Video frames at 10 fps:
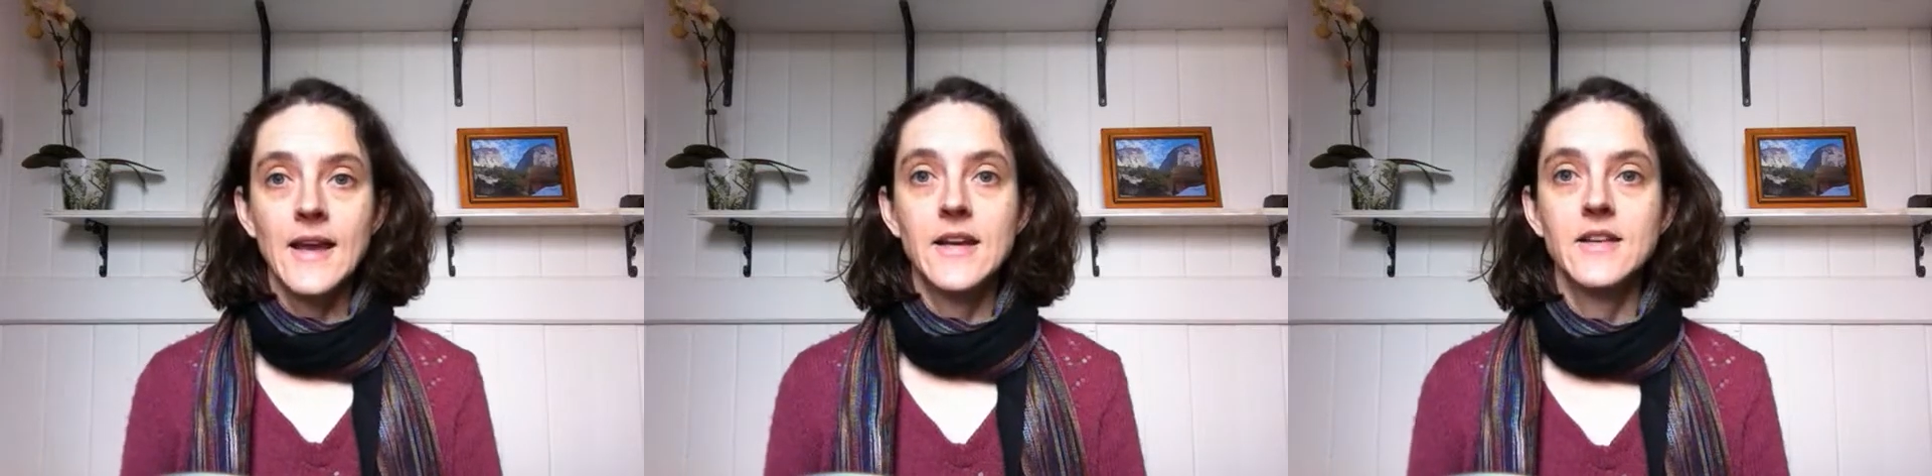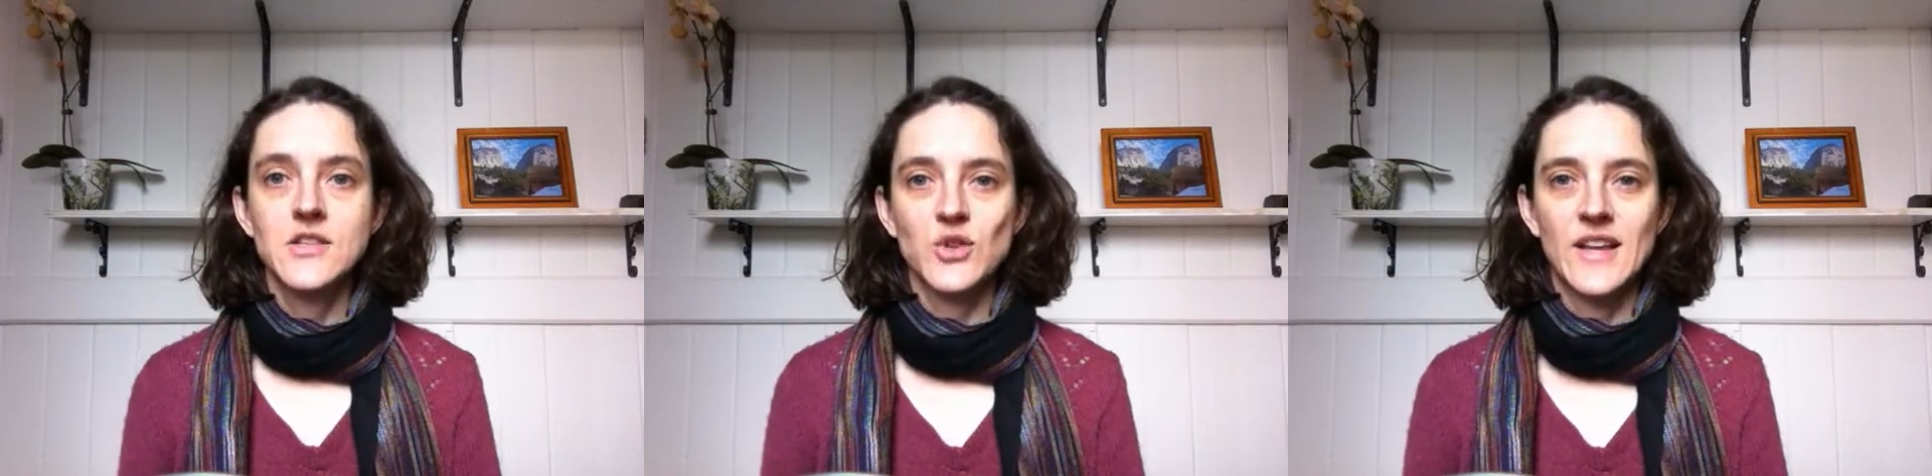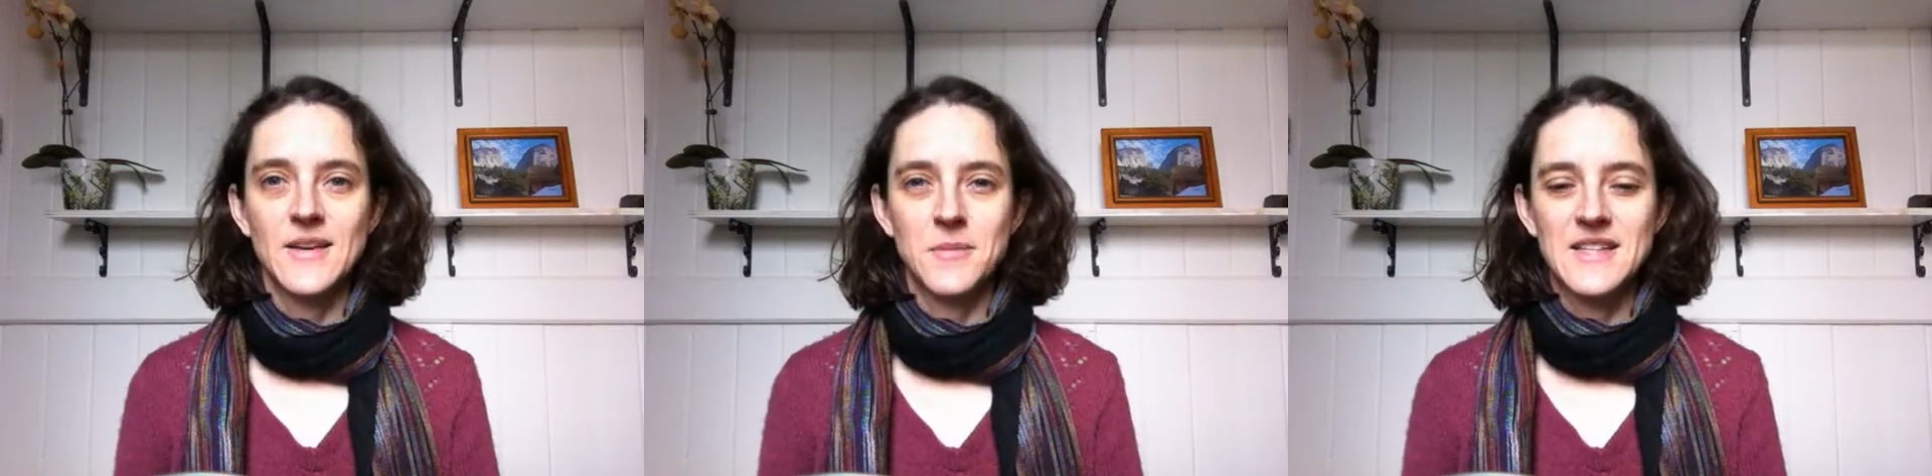and in
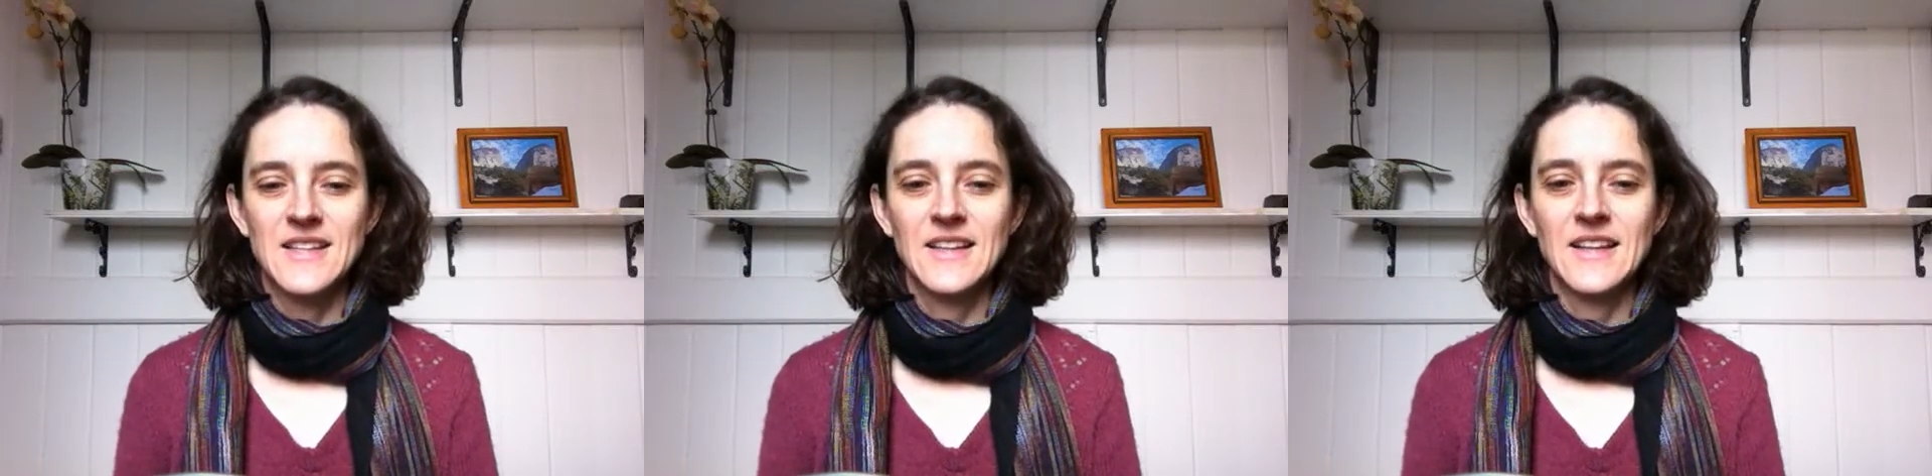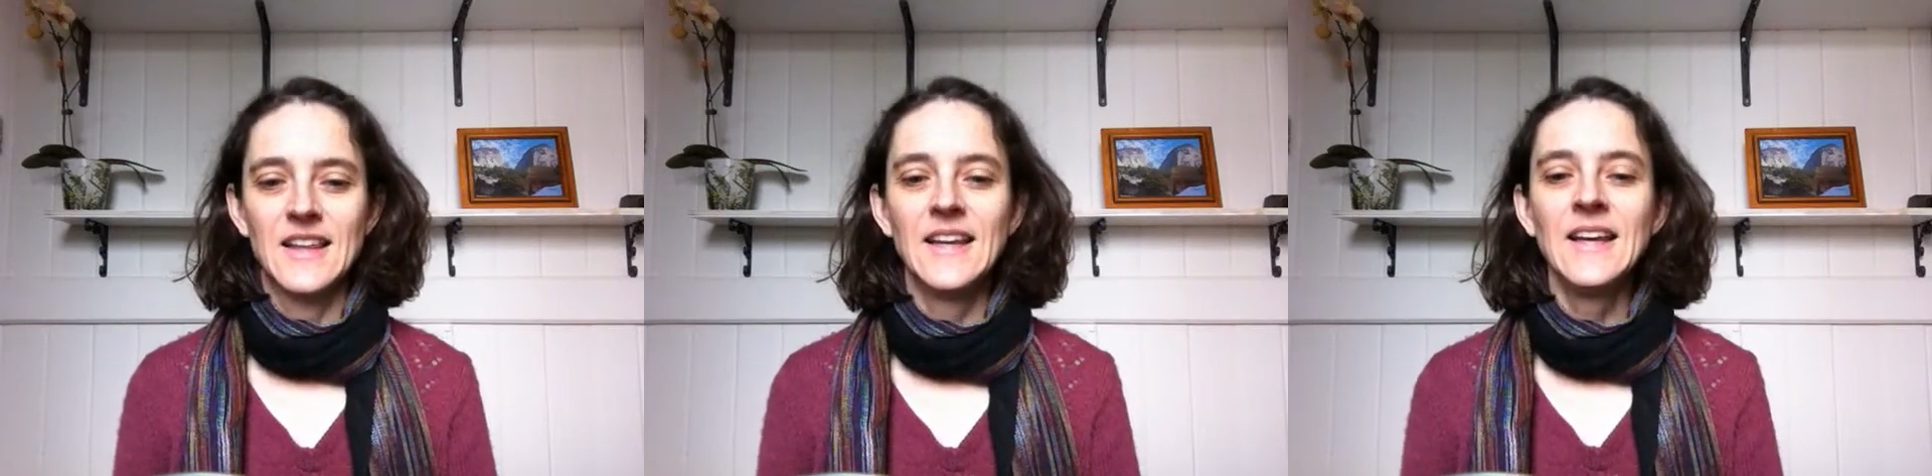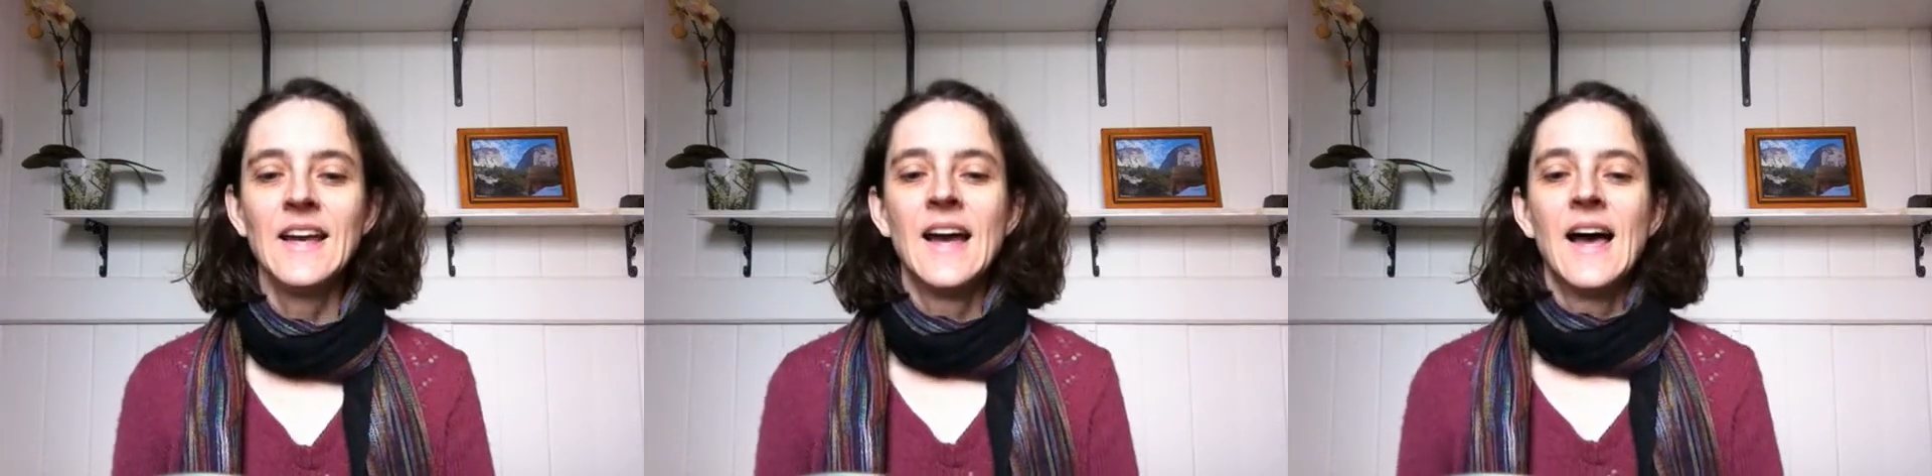Australia particularly.